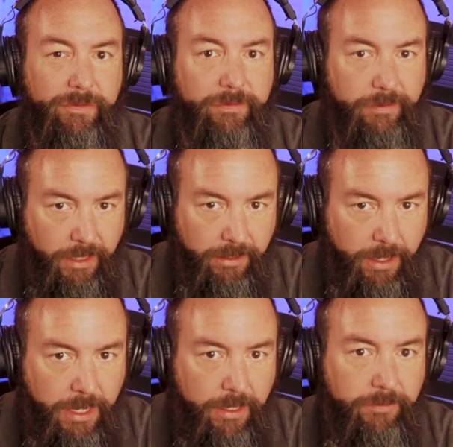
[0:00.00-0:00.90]
sitting.
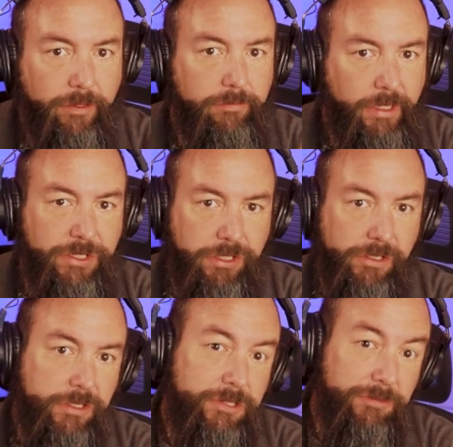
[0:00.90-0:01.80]
So make sure
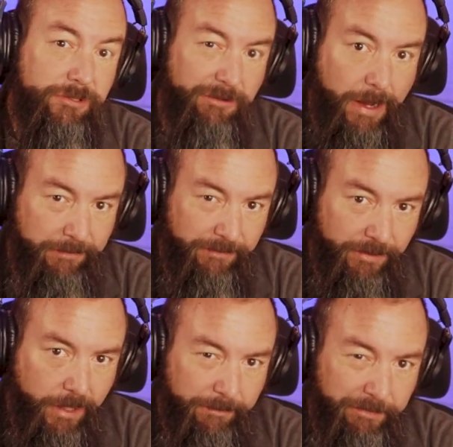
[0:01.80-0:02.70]
you're subscribed for
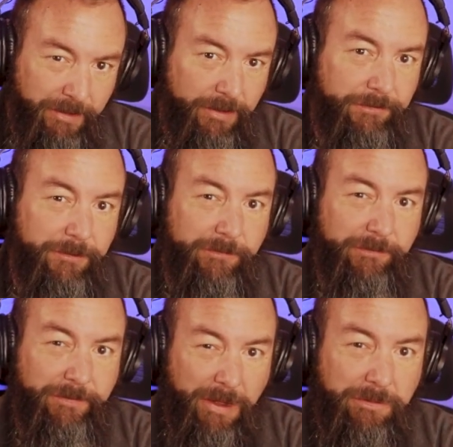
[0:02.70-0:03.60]
that. And if you
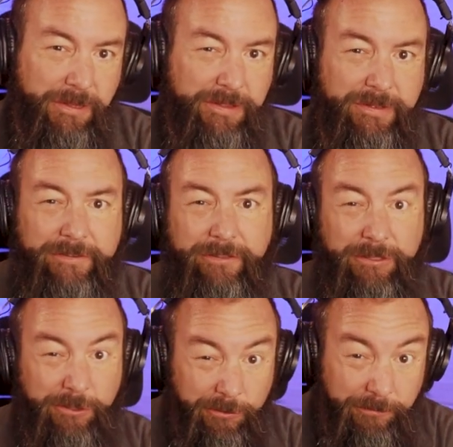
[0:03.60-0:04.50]
found this
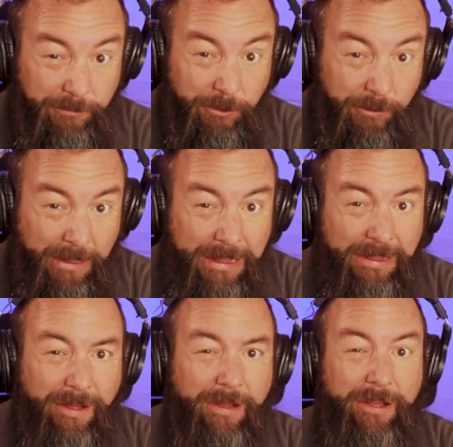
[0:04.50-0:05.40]
useful,
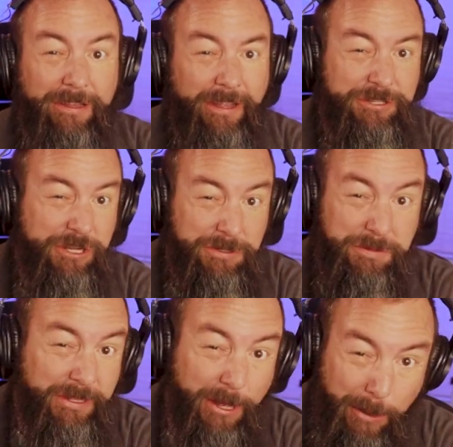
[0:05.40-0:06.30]
a like
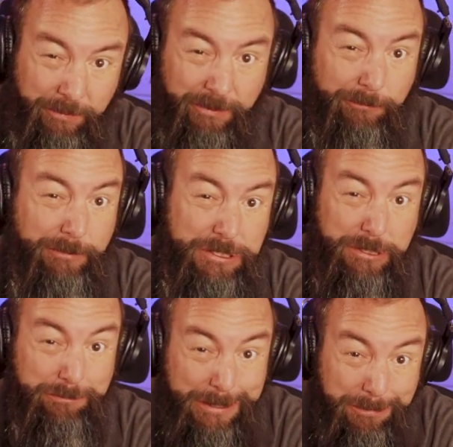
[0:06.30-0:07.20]
genuinely helps this reach
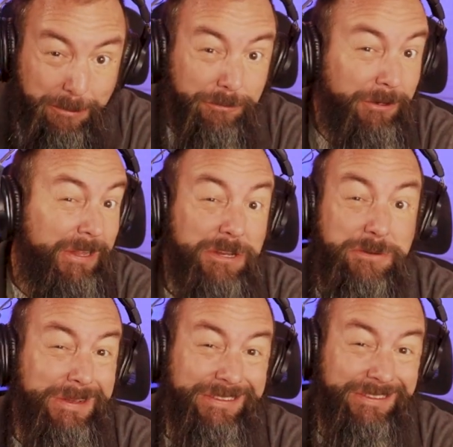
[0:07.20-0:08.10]
other people trying to
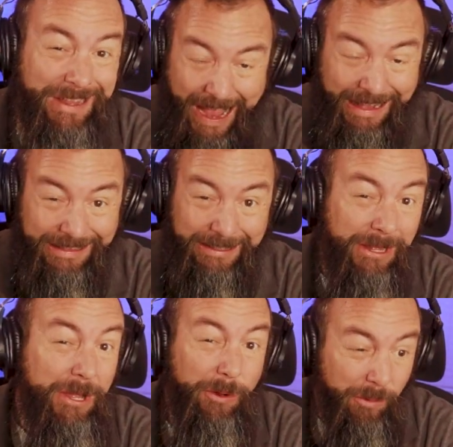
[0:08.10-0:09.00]
do exactly
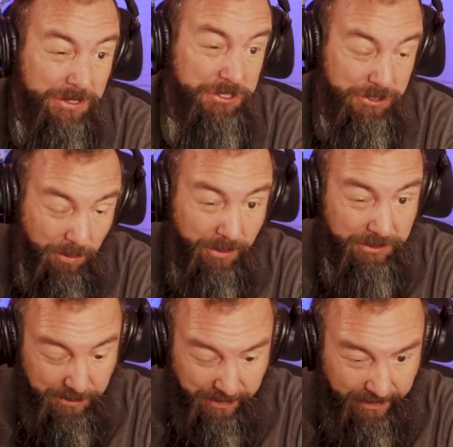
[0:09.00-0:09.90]
what you're
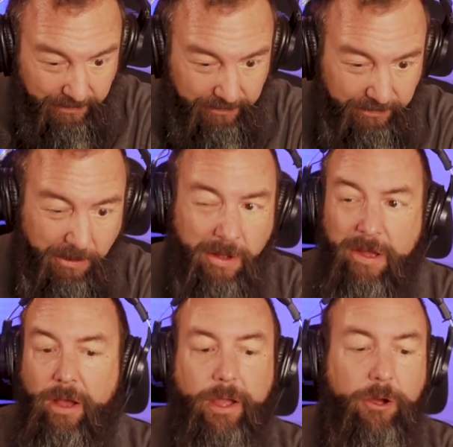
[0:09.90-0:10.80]
doing. So
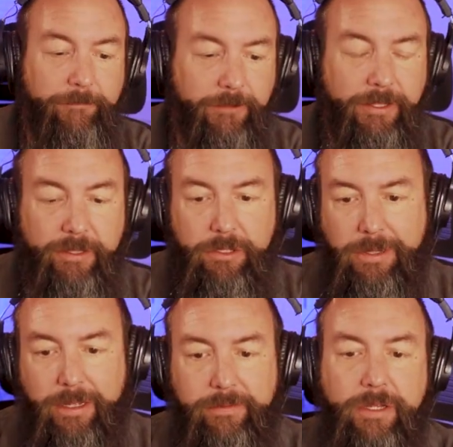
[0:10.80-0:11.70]
hopefully you
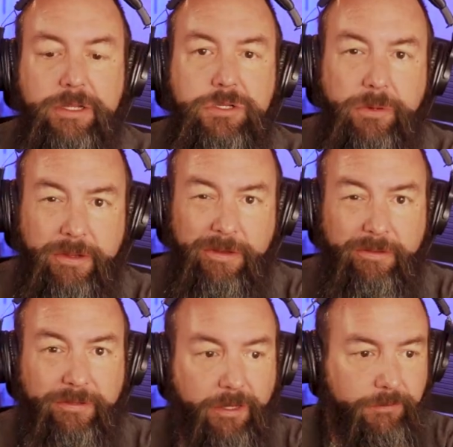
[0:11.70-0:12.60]
guys enjoyed
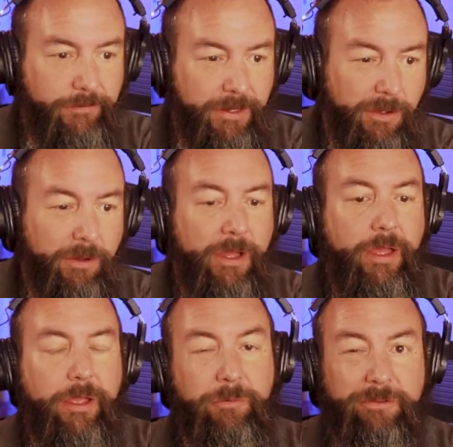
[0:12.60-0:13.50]
today's video.
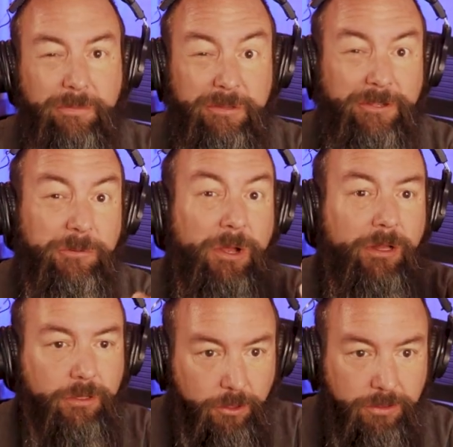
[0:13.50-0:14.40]
It was something you
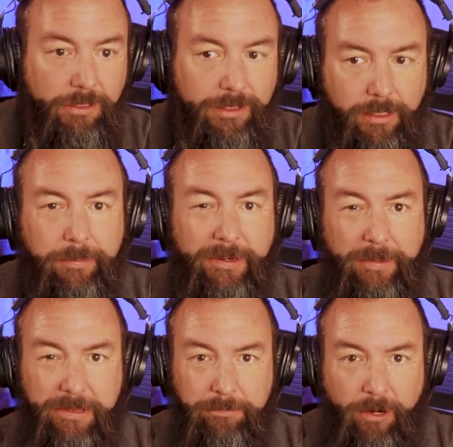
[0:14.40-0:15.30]
learned a little bit
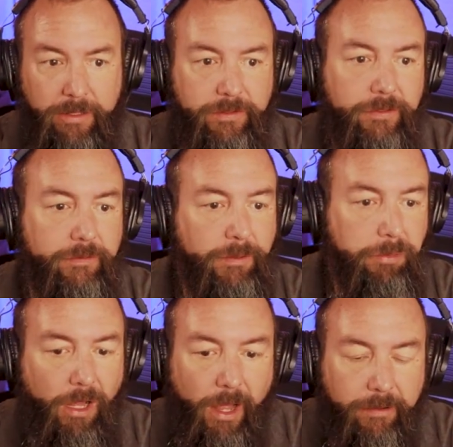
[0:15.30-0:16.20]
about the process of
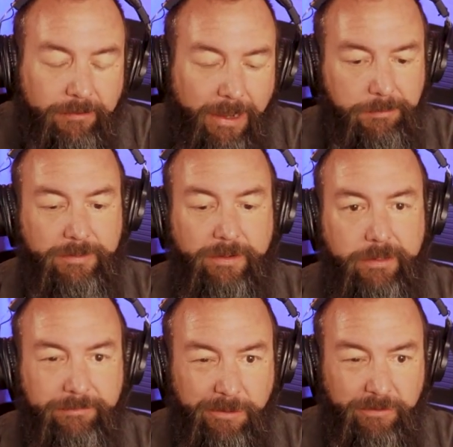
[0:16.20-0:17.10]
applying for Amazon
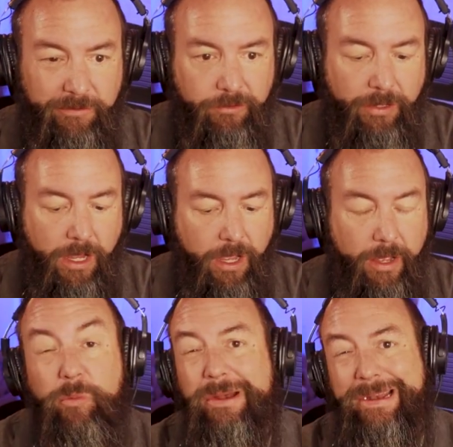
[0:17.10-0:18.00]
influencers
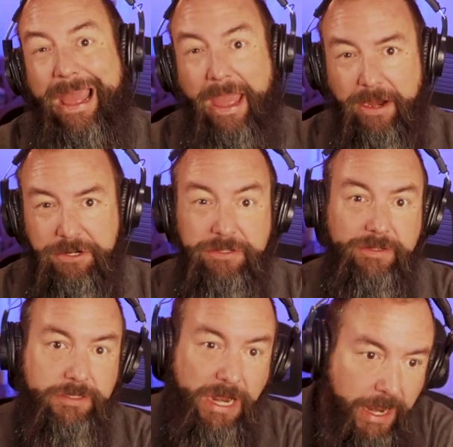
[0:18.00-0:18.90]
and what it actually
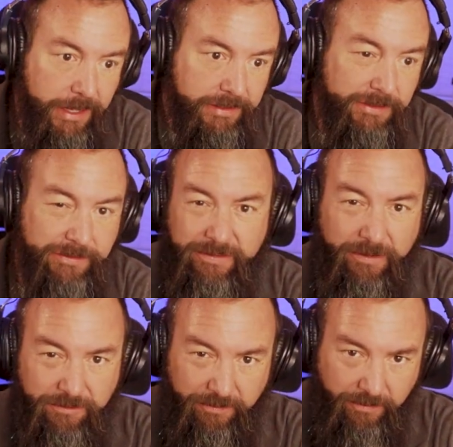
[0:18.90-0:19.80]
takes instead
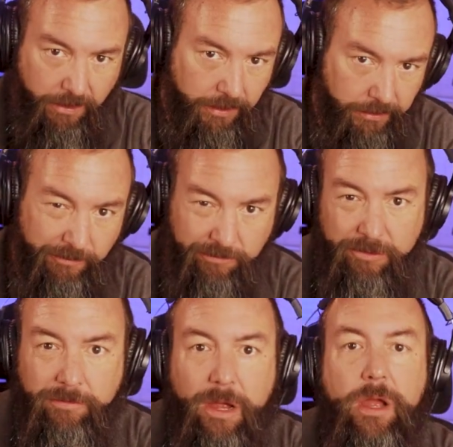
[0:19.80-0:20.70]
of just the clicks
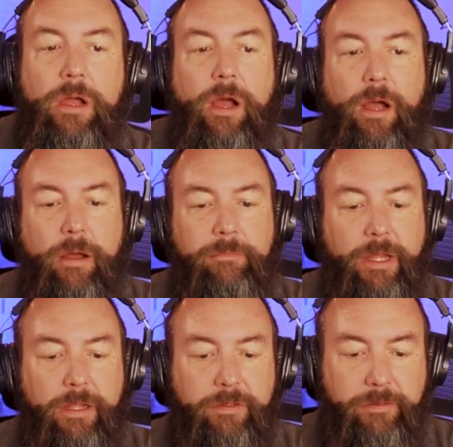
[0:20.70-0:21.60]
through.
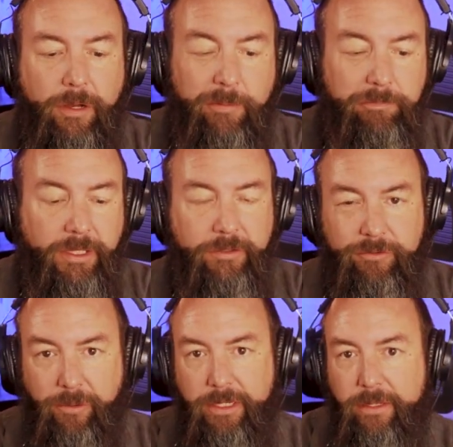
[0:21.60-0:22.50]
And so please
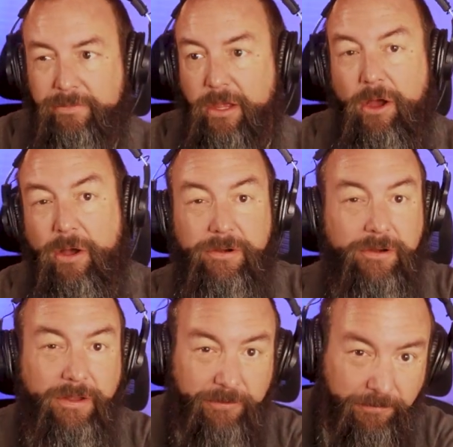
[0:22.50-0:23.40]
join us on our
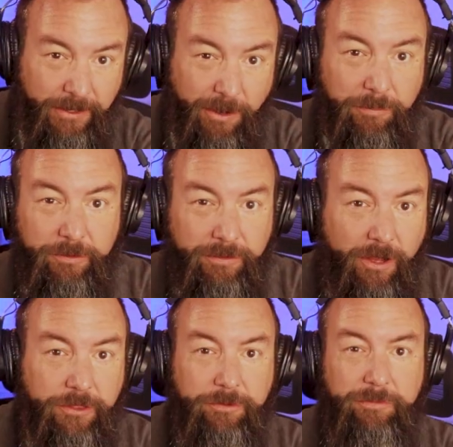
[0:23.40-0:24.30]
next video, and we'll
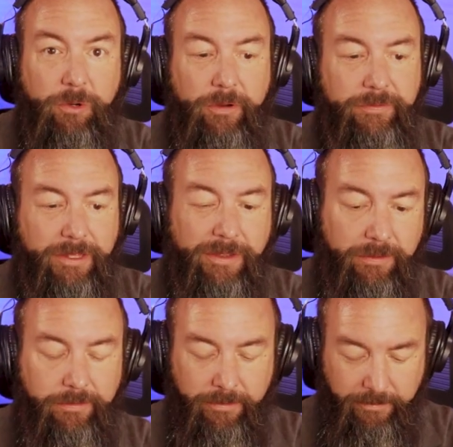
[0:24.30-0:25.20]
talk through more of the
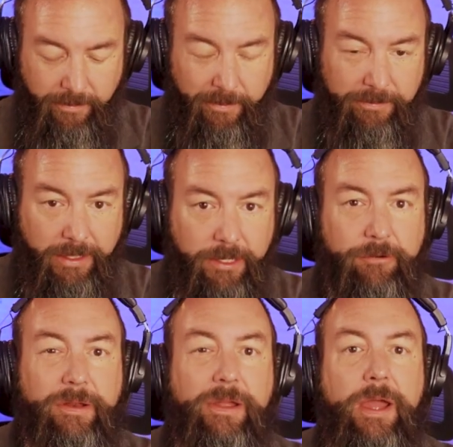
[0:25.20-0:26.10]
in detail nitty
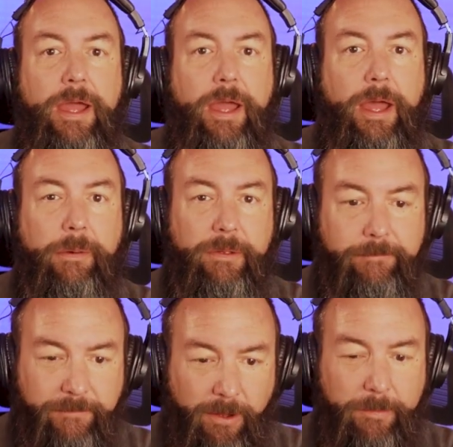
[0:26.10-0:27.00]
gritty how we
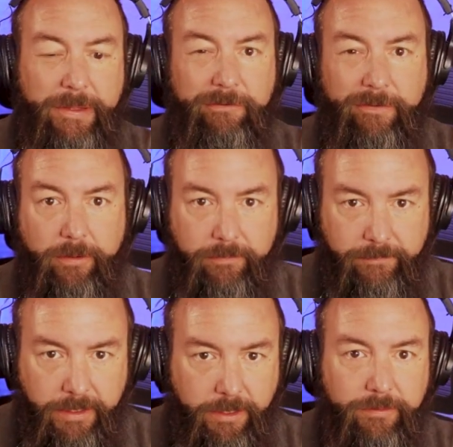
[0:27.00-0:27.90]
film and record
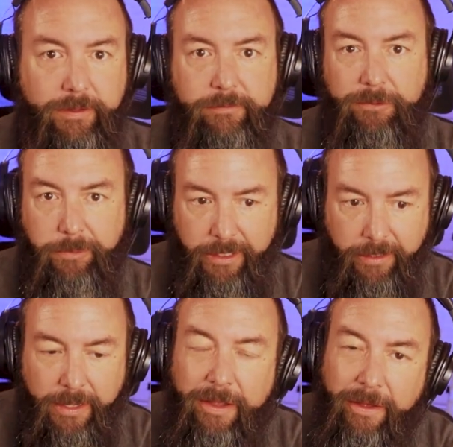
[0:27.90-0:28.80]
videos every week
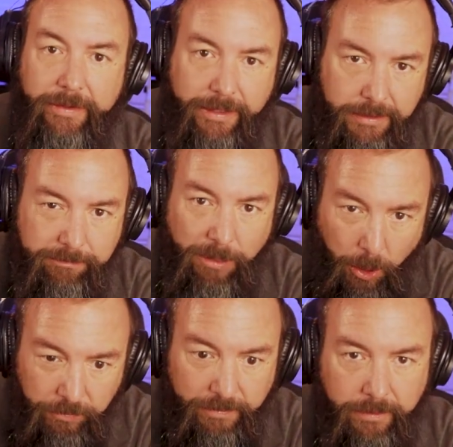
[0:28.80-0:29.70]
and get them
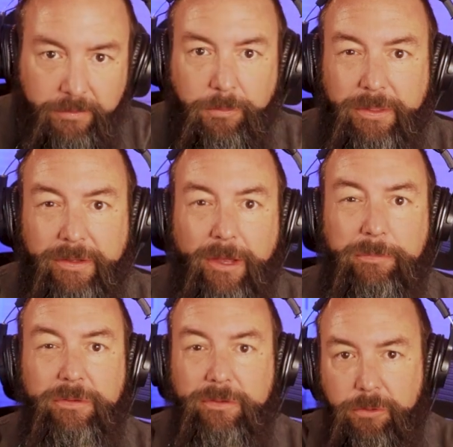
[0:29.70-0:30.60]
posted so we can
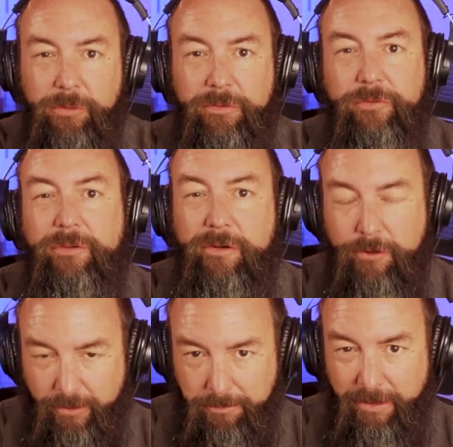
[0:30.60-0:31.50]
help you to start
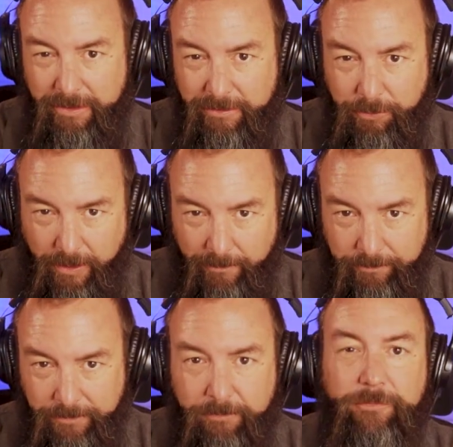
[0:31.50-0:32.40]
earning money as well.
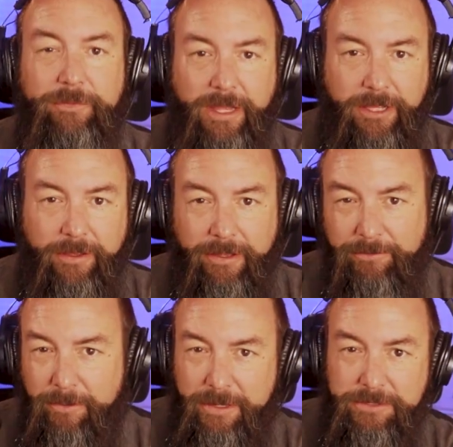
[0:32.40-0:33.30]
Thank you guys
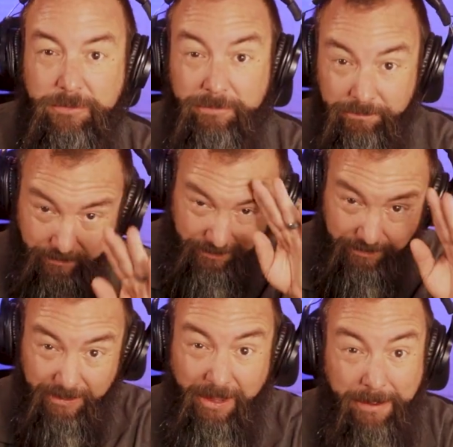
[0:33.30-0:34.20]
very much, and we'll
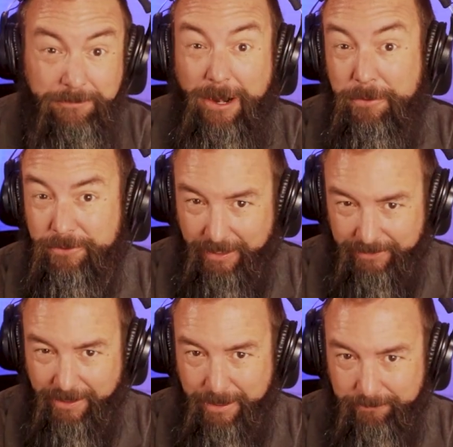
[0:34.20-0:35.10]
see you after hours
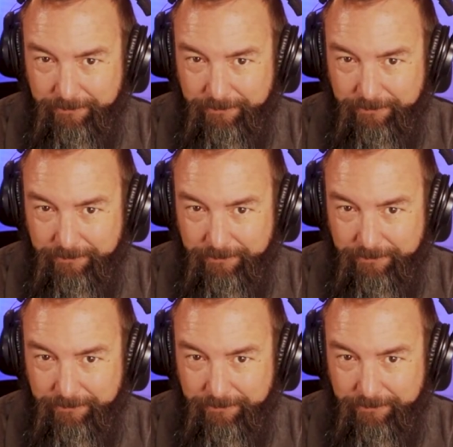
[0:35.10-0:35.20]
next time.